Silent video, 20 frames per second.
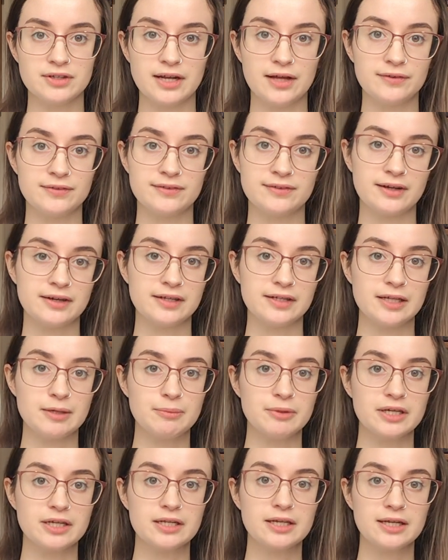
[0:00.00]
to necessarily
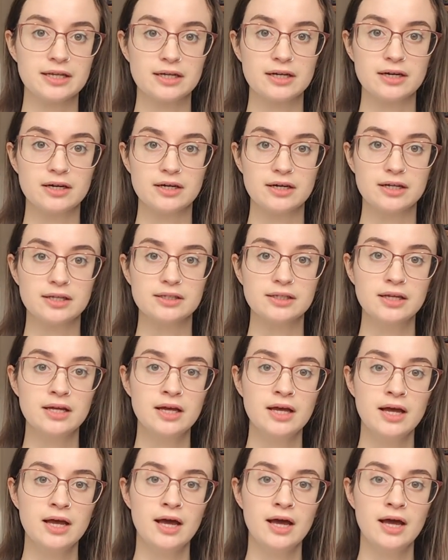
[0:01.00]
be clinical.